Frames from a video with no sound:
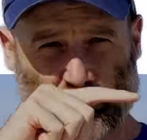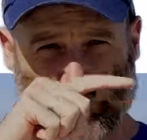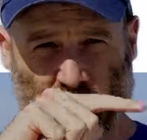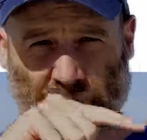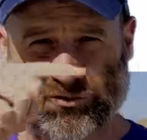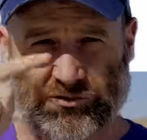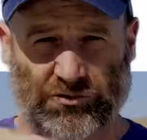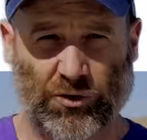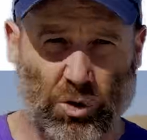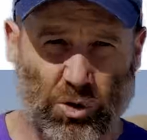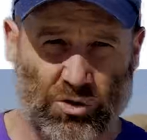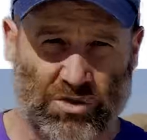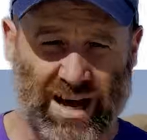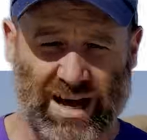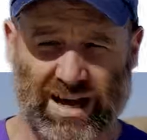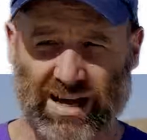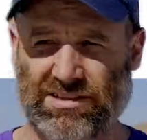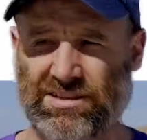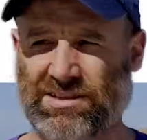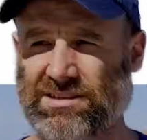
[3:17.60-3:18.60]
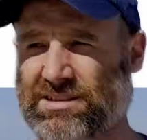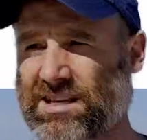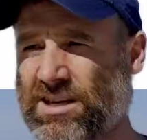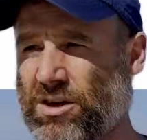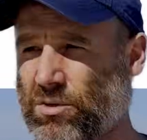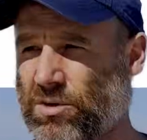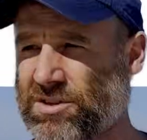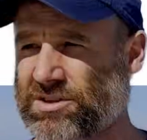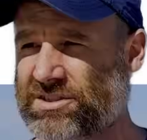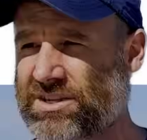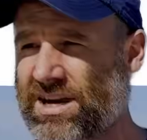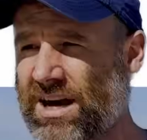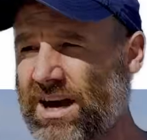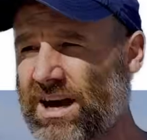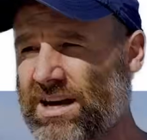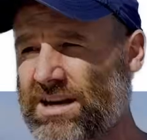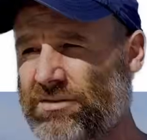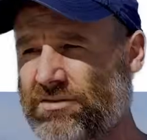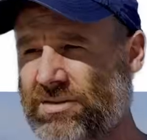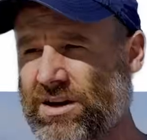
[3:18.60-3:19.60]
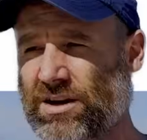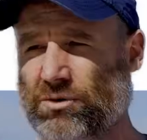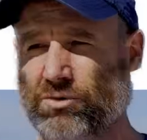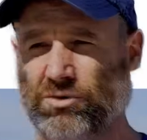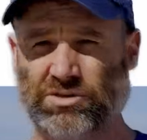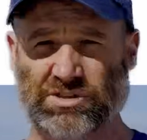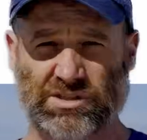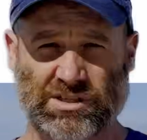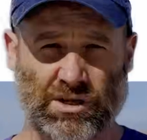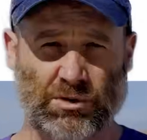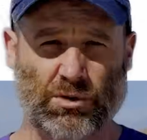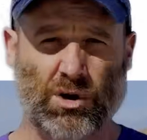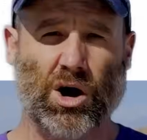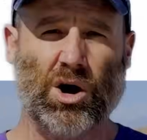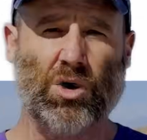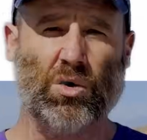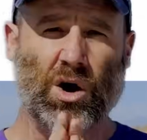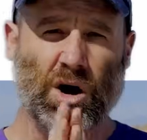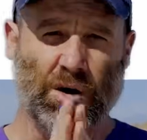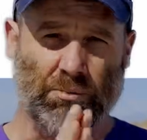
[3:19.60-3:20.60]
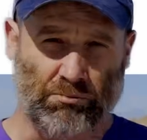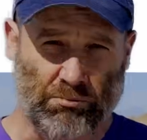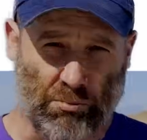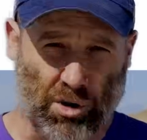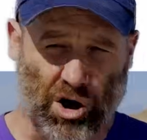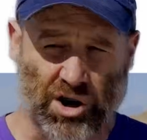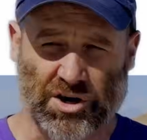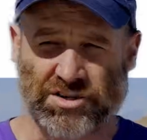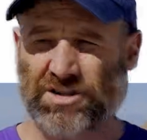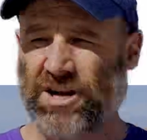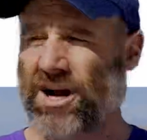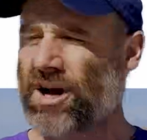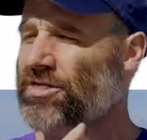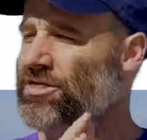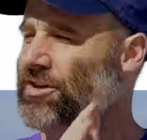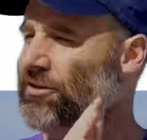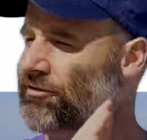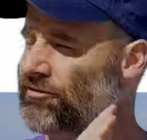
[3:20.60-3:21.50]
before that in the sequence and if it equals zero, mod the